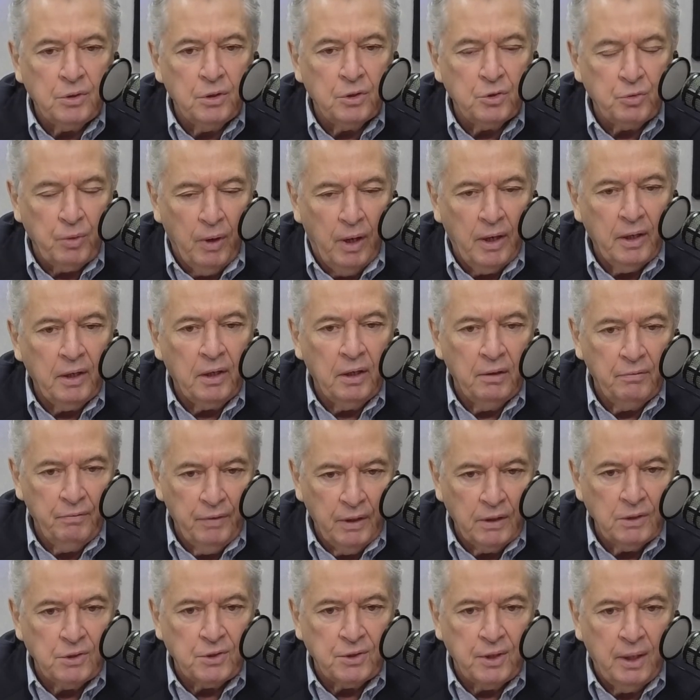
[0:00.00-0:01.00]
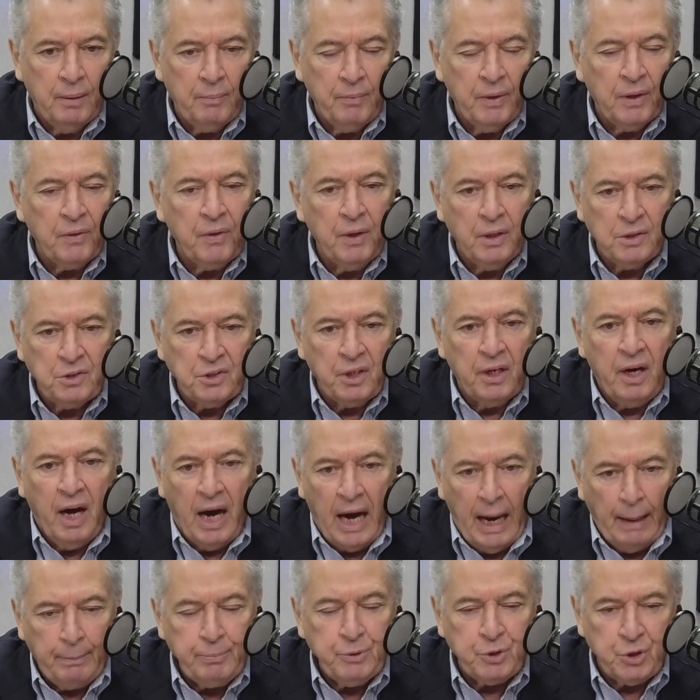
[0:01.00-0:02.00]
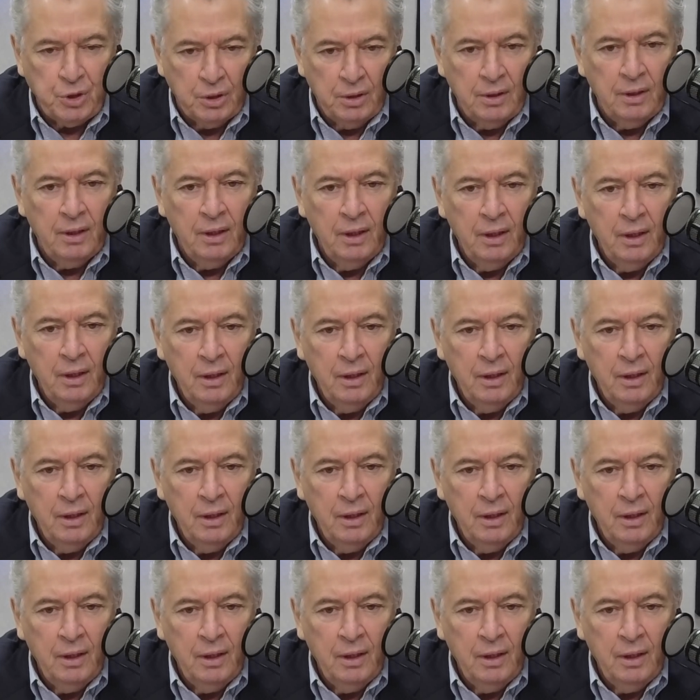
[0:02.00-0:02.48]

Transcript: to try to convince them that there's an option